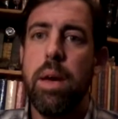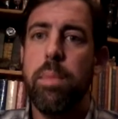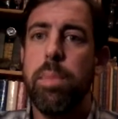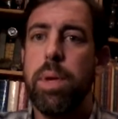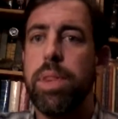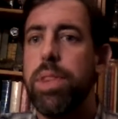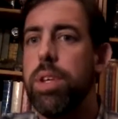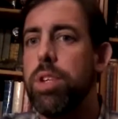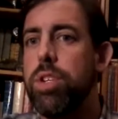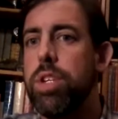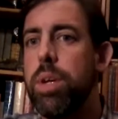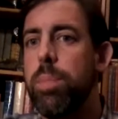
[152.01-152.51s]

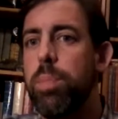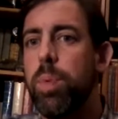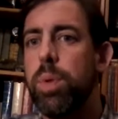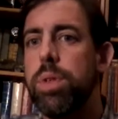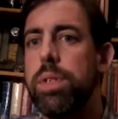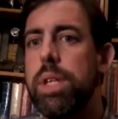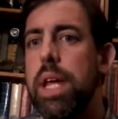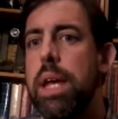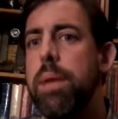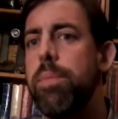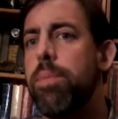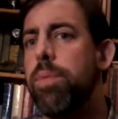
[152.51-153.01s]
But this ship
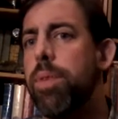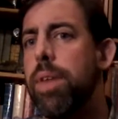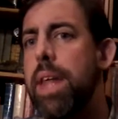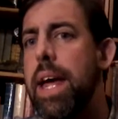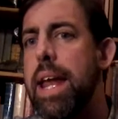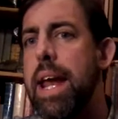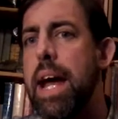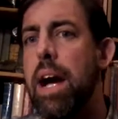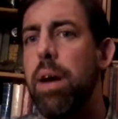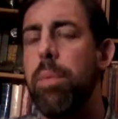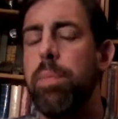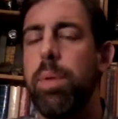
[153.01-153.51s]
was named for
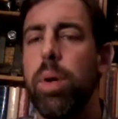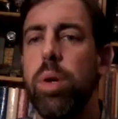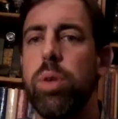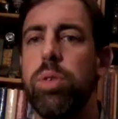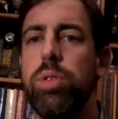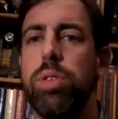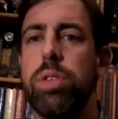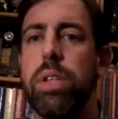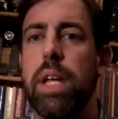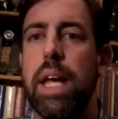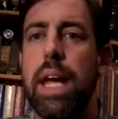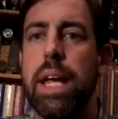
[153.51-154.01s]
that
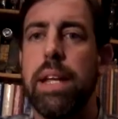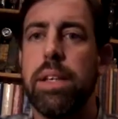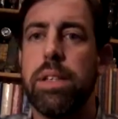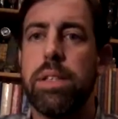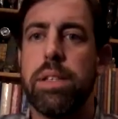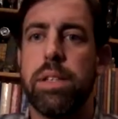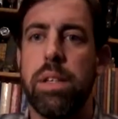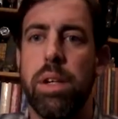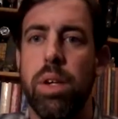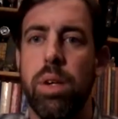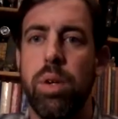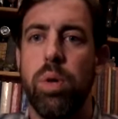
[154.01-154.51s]
outpost, and
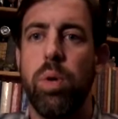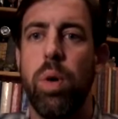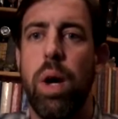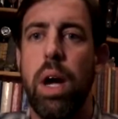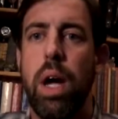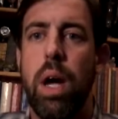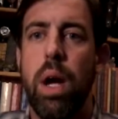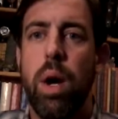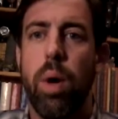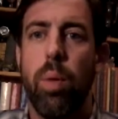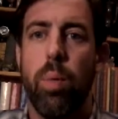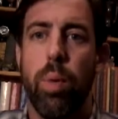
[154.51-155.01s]
so
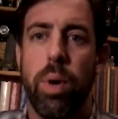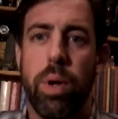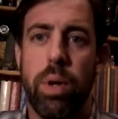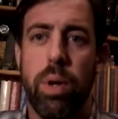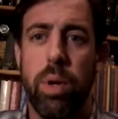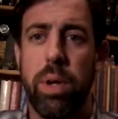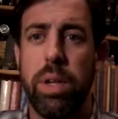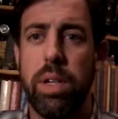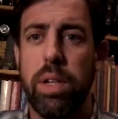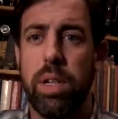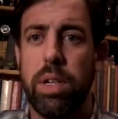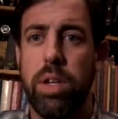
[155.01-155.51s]
we're
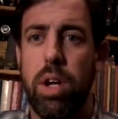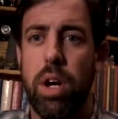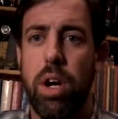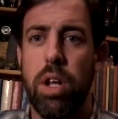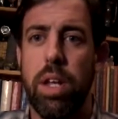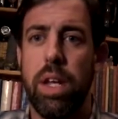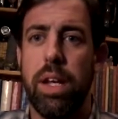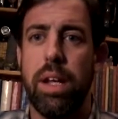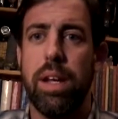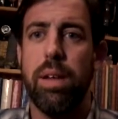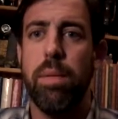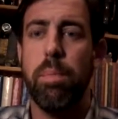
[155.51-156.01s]
going to
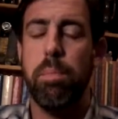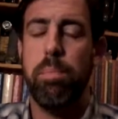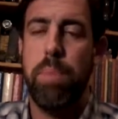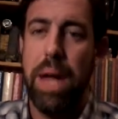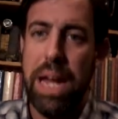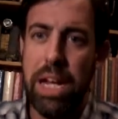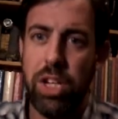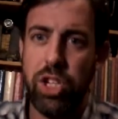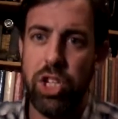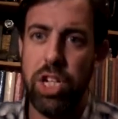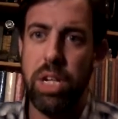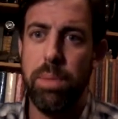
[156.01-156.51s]
call it
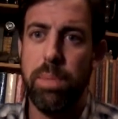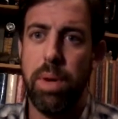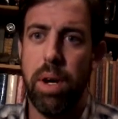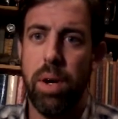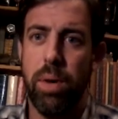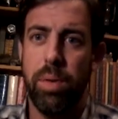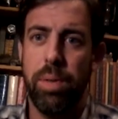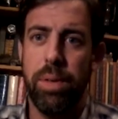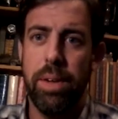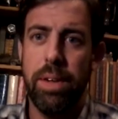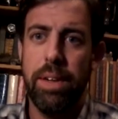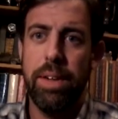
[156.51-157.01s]

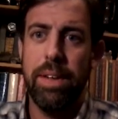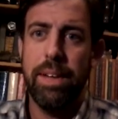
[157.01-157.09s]
Baychimo.